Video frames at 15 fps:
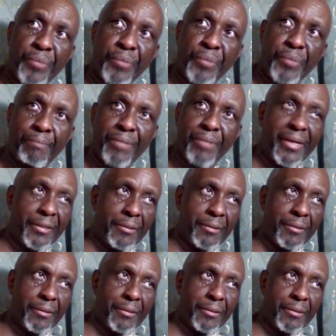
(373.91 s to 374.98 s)
In Germany, it will be
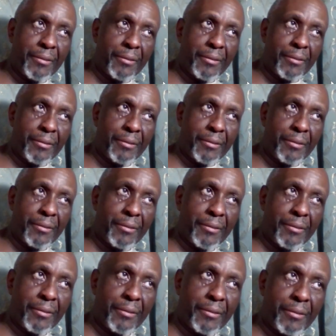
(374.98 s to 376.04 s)
more Visa payment
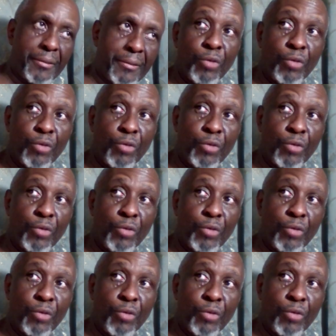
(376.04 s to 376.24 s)
method.